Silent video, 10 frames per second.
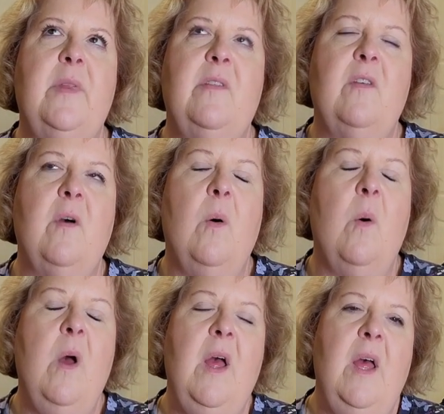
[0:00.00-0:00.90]

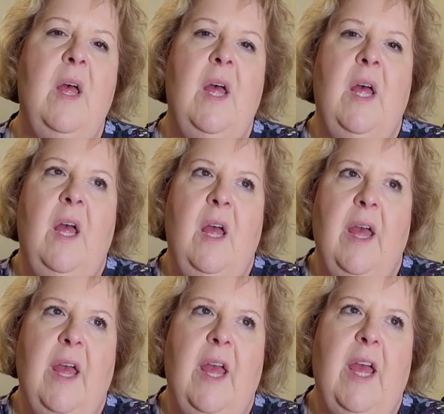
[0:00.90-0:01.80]
So
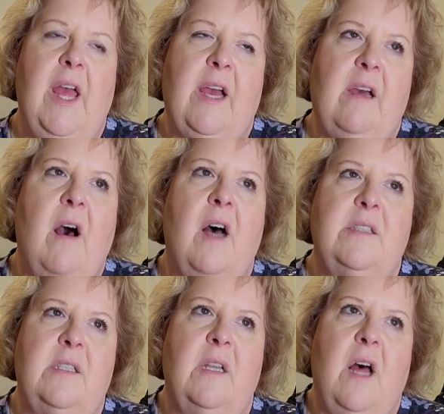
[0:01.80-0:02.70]
it
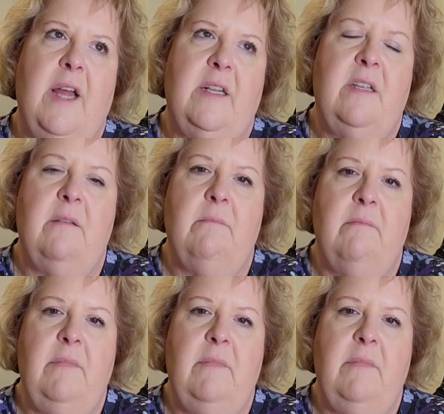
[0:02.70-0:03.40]
costs a lot to